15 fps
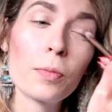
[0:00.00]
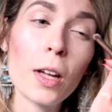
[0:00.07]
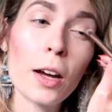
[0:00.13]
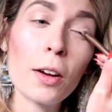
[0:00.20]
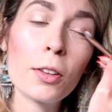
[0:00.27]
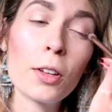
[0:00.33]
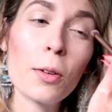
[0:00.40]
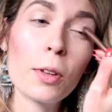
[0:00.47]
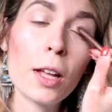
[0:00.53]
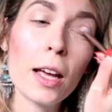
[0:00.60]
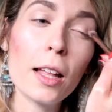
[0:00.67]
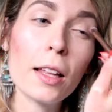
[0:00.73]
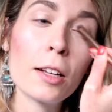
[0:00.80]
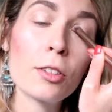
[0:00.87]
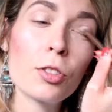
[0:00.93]
I don't know,
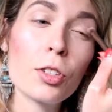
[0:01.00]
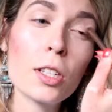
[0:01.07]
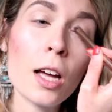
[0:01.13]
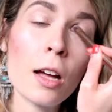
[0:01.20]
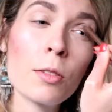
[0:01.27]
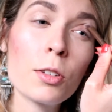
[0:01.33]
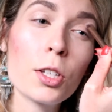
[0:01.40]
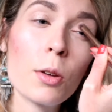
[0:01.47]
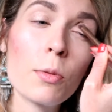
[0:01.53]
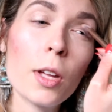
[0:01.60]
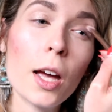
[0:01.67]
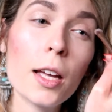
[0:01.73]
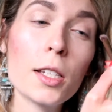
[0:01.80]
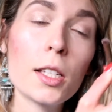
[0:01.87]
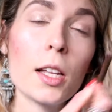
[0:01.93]
lately it just sounds so
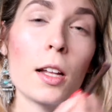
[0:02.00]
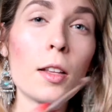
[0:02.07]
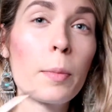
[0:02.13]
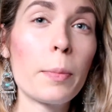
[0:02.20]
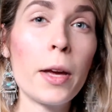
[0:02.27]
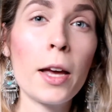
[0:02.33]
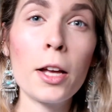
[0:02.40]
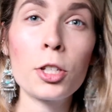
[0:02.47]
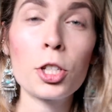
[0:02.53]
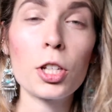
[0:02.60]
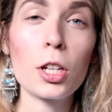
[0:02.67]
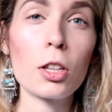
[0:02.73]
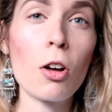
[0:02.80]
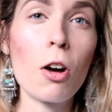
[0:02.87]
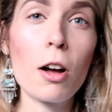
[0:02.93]
nice on the beach,
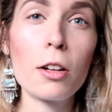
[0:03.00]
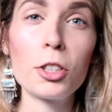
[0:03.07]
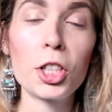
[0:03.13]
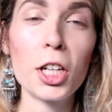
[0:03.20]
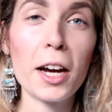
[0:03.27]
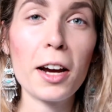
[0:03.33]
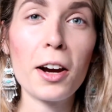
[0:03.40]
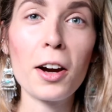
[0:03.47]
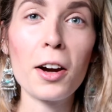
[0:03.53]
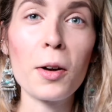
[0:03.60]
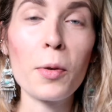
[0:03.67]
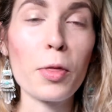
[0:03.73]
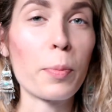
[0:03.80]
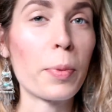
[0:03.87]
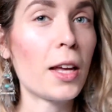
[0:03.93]
a lawn
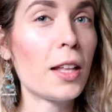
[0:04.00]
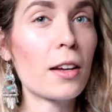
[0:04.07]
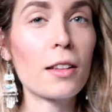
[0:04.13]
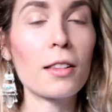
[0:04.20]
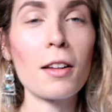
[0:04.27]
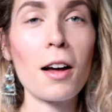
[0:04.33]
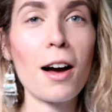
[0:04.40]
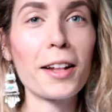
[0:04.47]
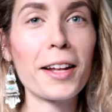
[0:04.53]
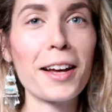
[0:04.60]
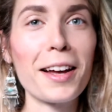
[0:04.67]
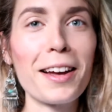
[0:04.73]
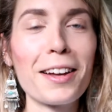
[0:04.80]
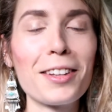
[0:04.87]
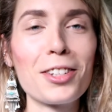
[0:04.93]
chair with a pina
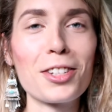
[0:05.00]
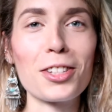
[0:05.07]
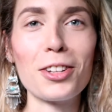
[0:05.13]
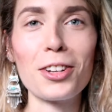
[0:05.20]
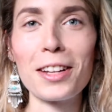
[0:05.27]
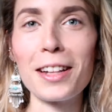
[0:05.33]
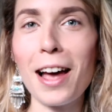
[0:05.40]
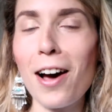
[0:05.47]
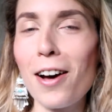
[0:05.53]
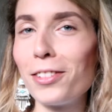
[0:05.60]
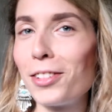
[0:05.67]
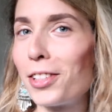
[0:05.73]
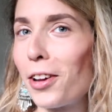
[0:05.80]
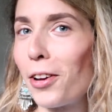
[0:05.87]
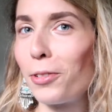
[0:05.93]
colada, just looking out
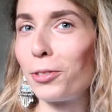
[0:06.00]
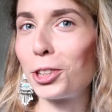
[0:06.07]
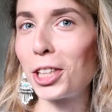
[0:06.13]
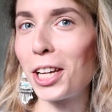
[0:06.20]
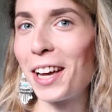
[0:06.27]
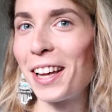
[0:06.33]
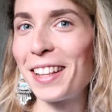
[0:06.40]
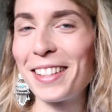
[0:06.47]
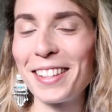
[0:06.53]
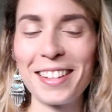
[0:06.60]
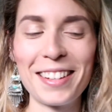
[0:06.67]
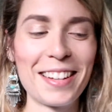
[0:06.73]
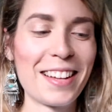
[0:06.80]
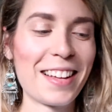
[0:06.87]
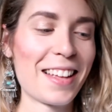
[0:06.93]
into the ocean.
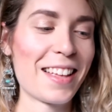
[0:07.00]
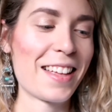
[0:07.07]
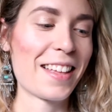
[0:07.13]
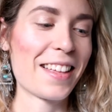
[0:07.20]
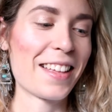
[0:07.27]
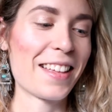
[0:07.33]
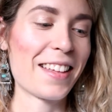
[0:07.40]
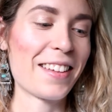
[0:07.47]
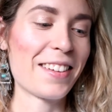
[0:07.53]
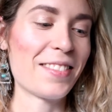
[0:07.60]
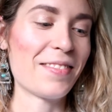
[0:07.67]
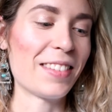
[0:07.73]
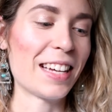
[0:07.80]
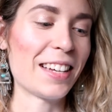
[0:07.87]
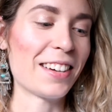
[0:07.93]

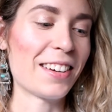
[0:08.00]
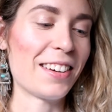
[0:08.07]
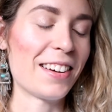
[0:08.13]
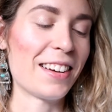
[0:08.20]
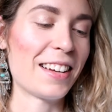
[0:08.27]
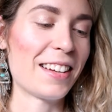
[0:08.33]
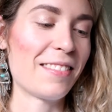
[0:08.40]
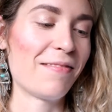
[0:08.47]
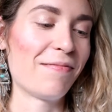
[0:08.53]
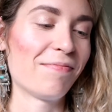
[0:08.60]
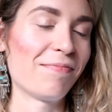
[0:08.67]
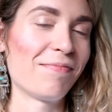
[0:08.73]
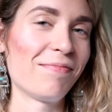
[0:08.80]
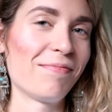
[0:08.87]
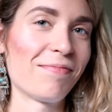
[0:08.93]
Oh my god.
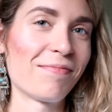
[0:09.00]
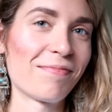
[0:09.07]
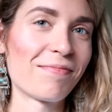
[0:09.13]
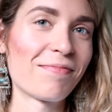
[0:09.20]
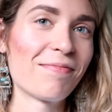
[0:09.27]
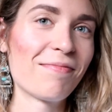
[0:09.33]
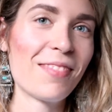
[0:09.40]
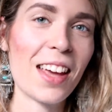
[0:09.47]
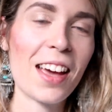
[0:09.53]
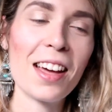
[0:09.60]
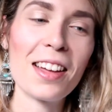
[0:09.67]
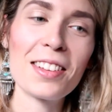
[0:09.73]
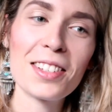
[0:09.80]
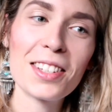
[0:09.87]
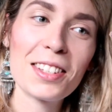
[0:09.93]

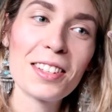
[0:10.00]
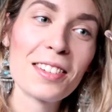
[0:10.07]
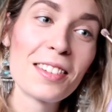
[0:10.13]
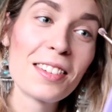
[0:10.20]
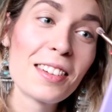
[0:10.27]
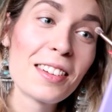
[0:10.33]
Yes.